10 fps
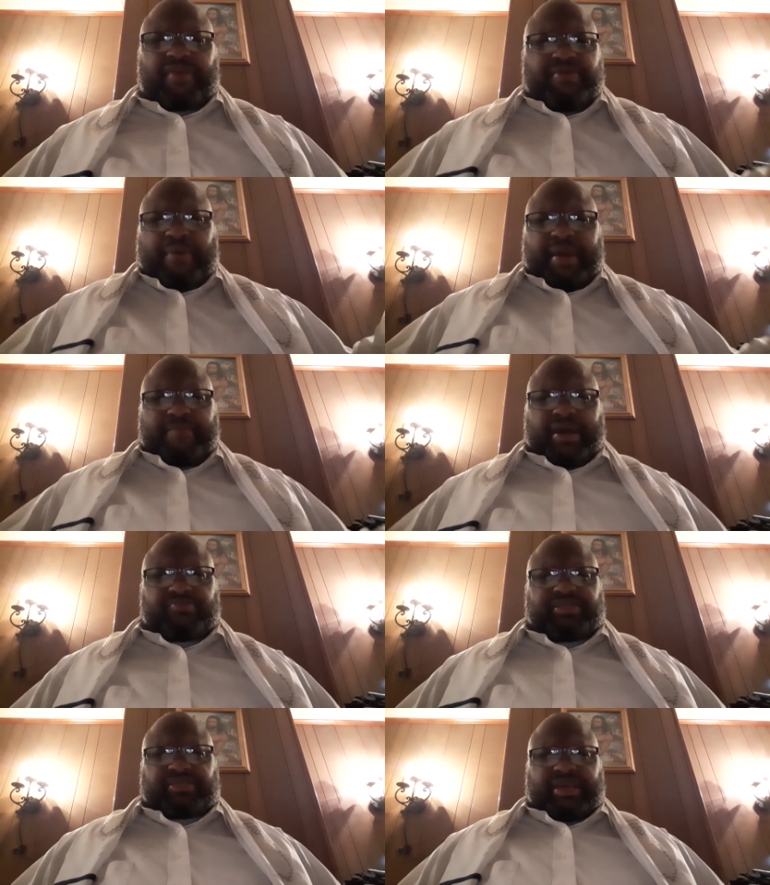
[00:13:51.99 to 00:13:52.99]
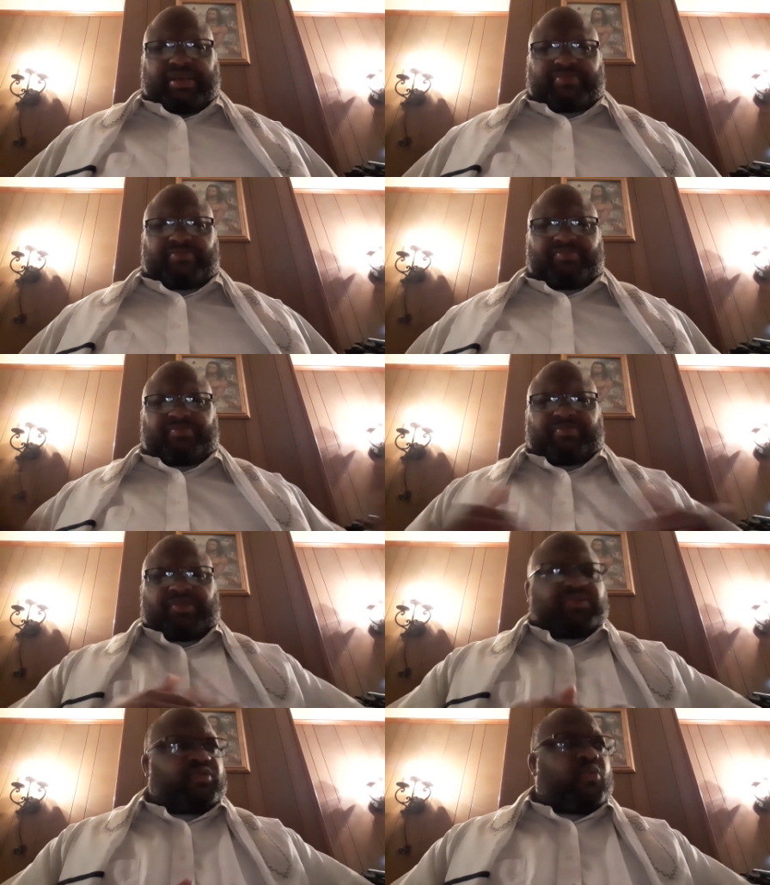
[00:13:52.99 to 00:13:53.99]
Everybody mom was the same.
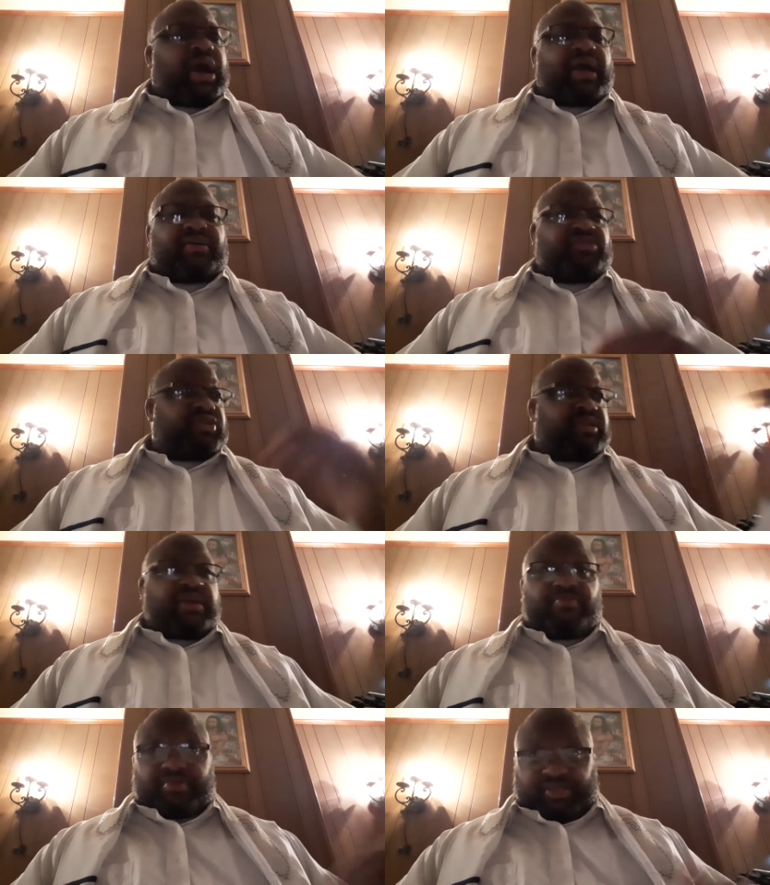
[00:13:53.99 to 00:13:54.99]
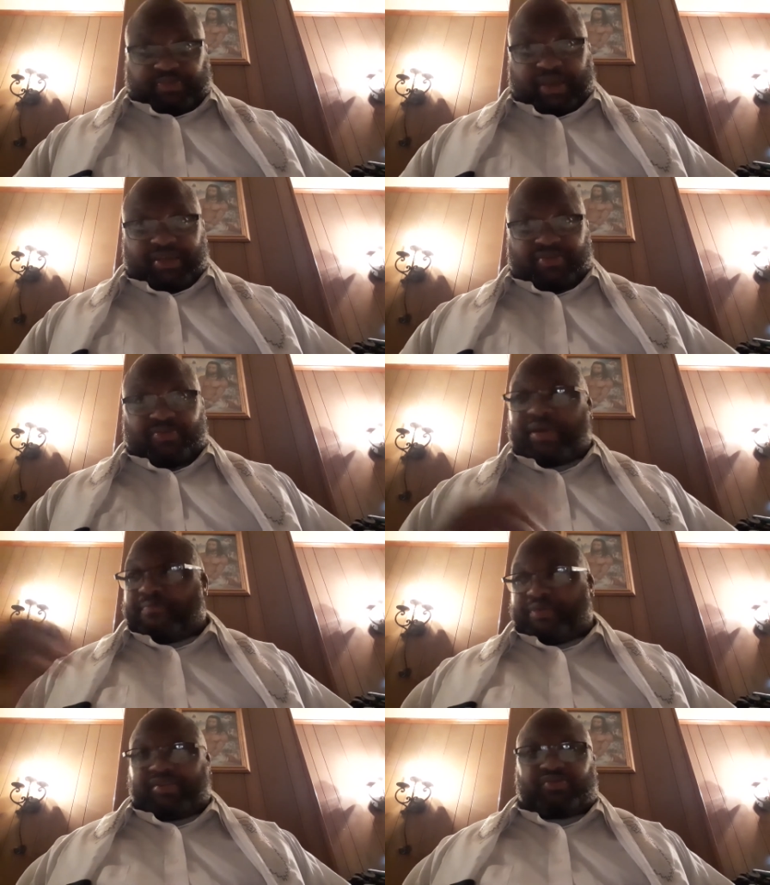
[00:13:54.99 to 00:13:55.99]
You know why? Because your neighbor could spank you
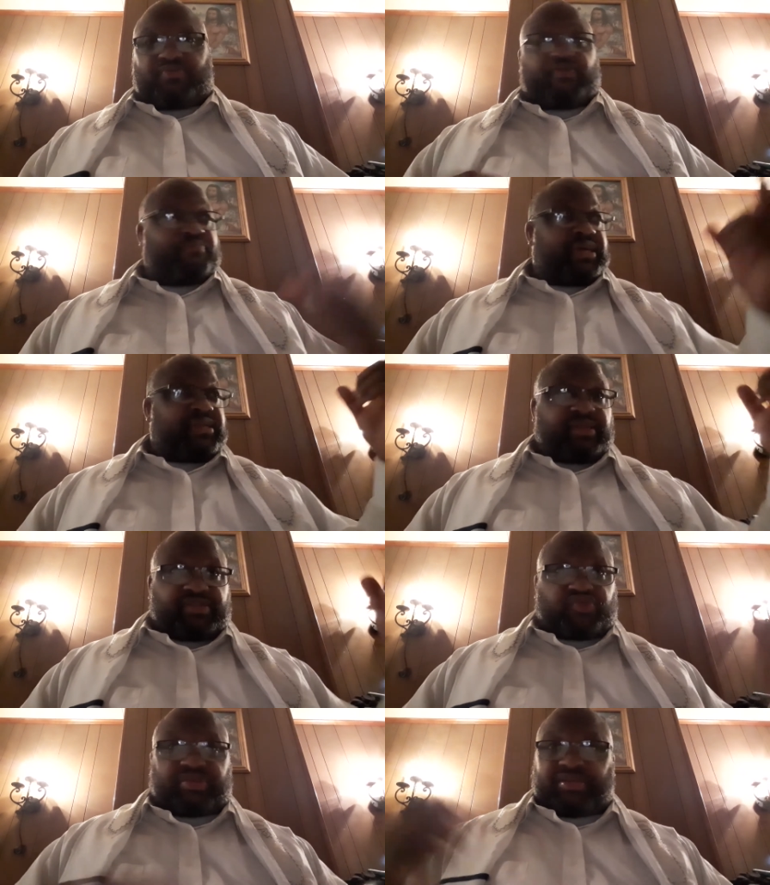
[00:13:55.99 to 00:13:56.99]
and beat you for being in the tree.